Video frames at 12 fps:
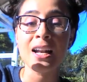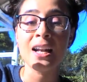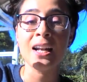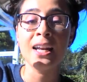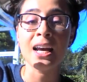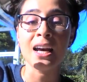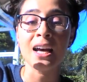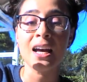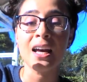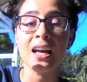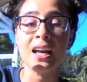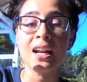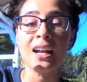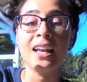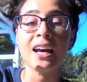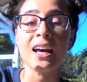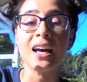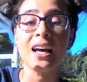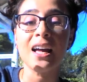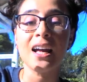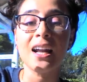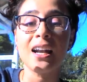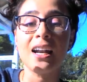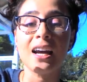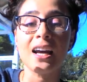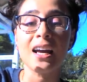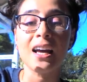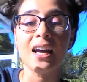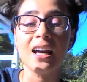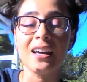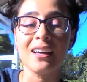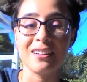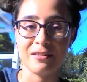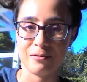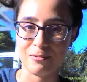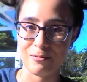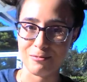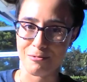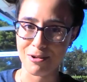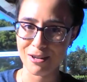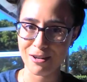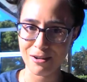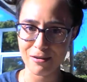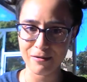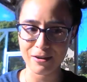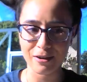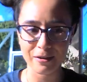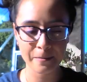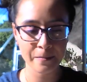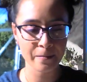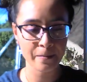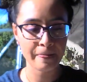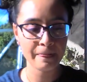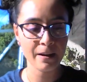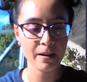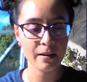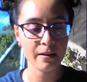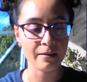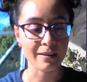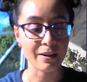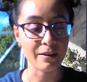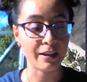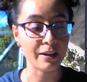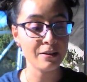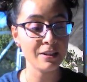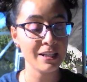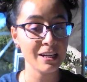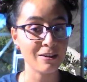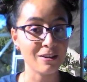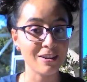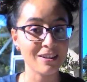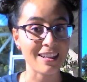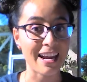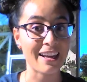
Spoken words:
Duh, duh, duh. Wonderful. Now the letter D looks like